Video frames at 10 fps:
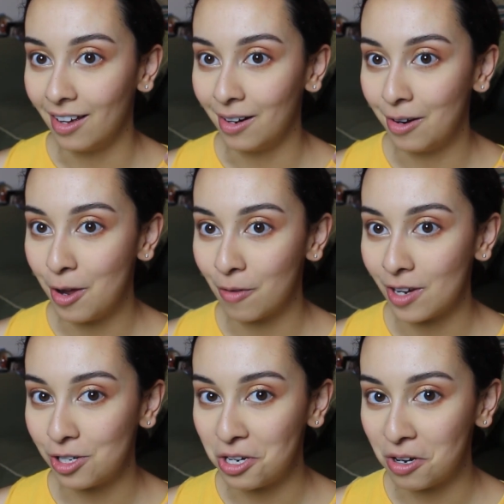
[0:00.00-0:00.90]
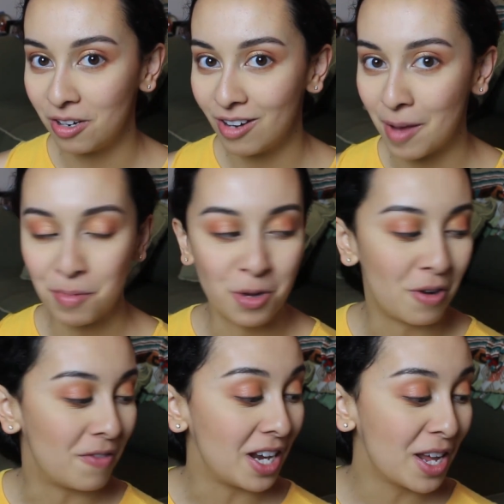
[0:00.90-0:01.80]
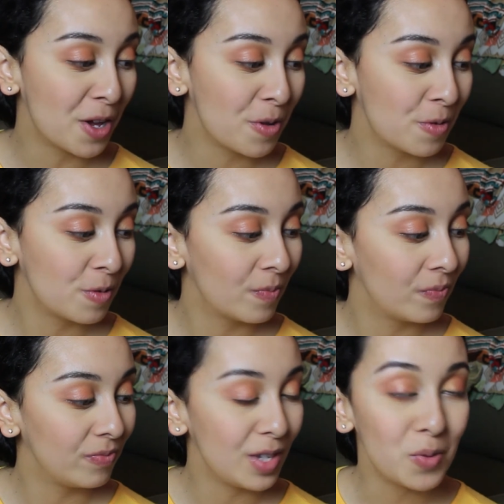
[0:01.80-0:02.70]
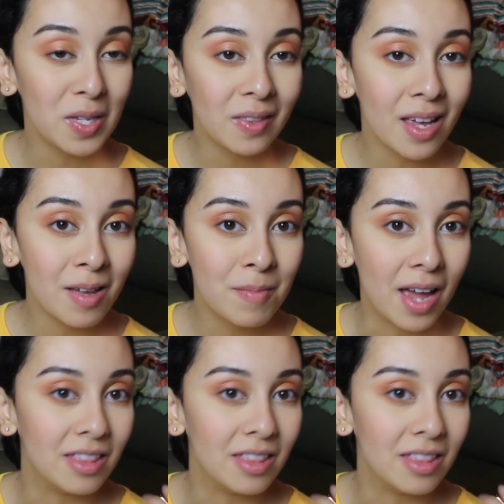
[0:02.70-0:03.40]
I don't know if I should upload a video using them.